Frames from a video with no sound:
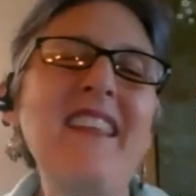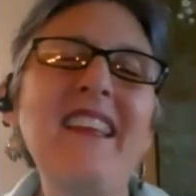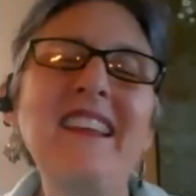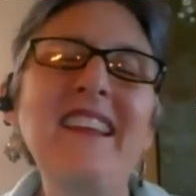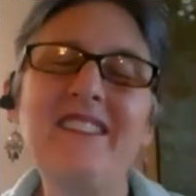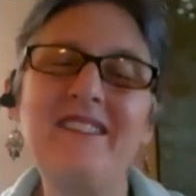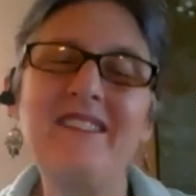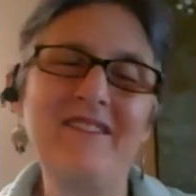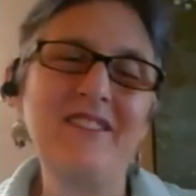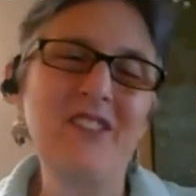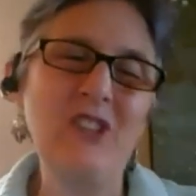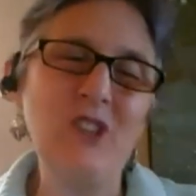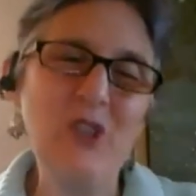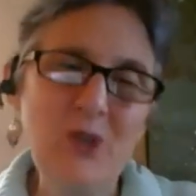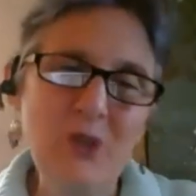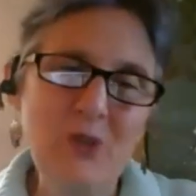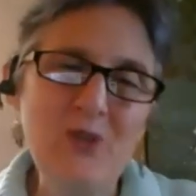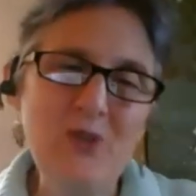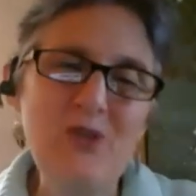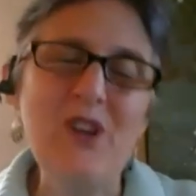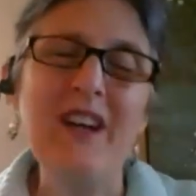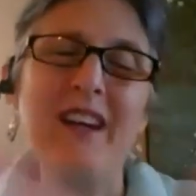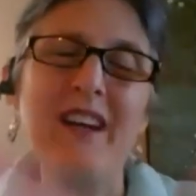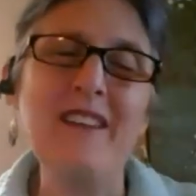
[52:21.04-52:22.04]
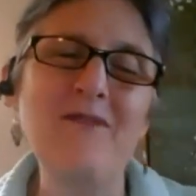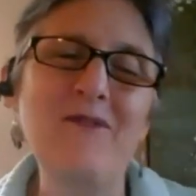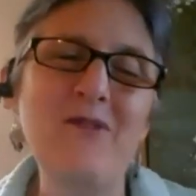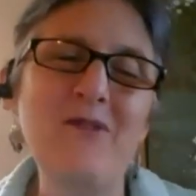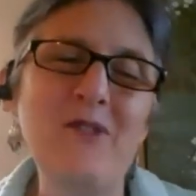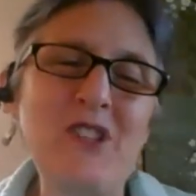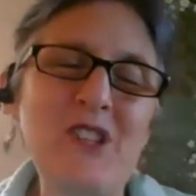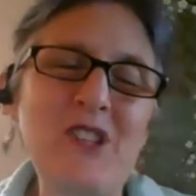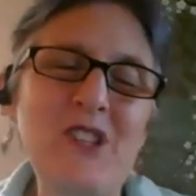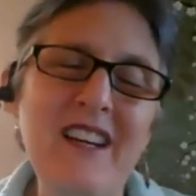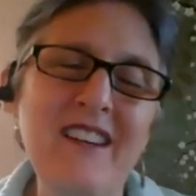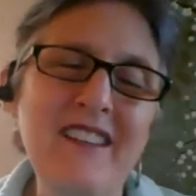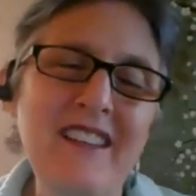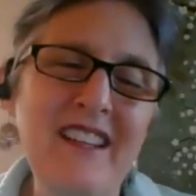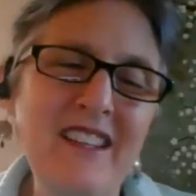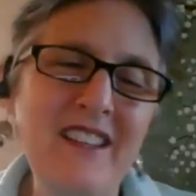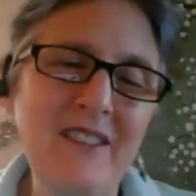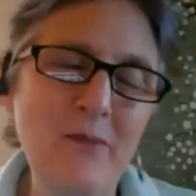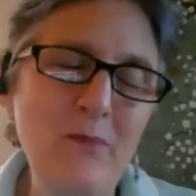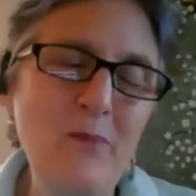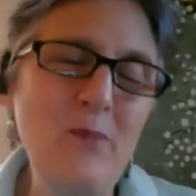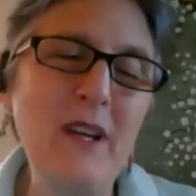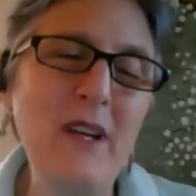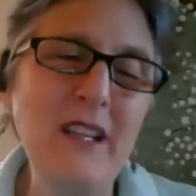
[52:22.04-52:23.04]
thank you, John, for
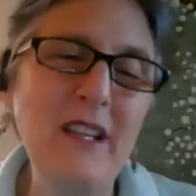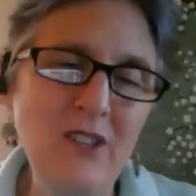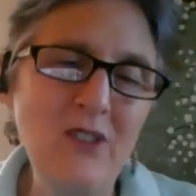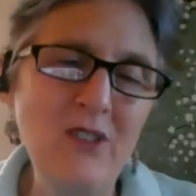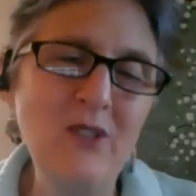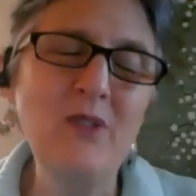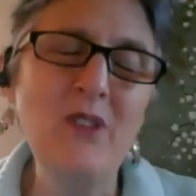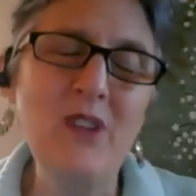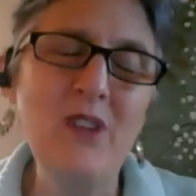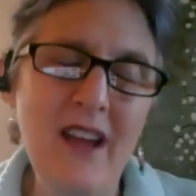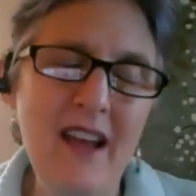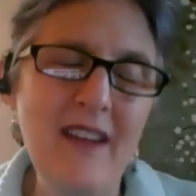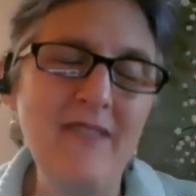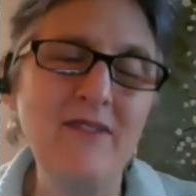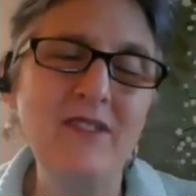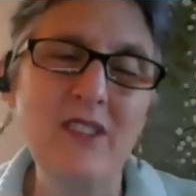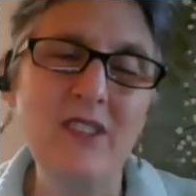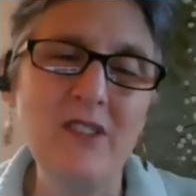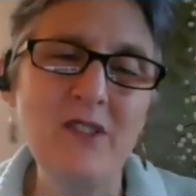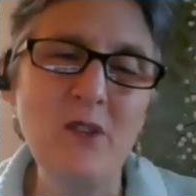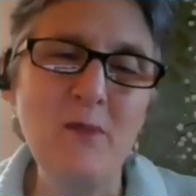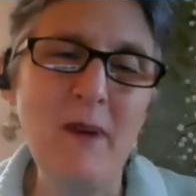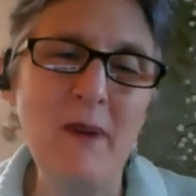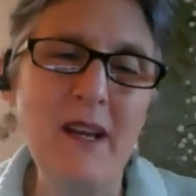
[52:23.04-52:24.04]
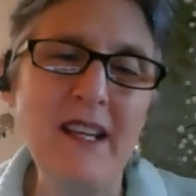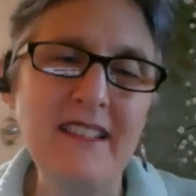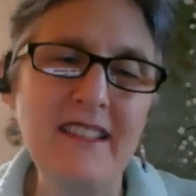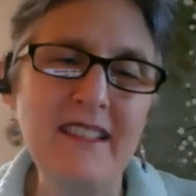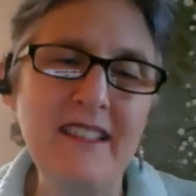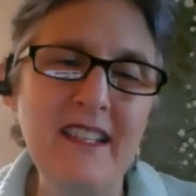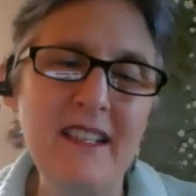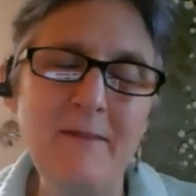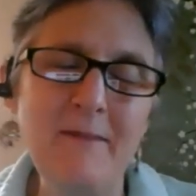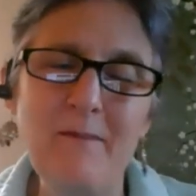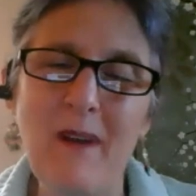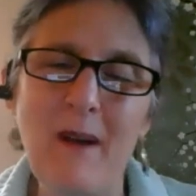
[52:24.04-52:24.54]
sharing what you have learned about um,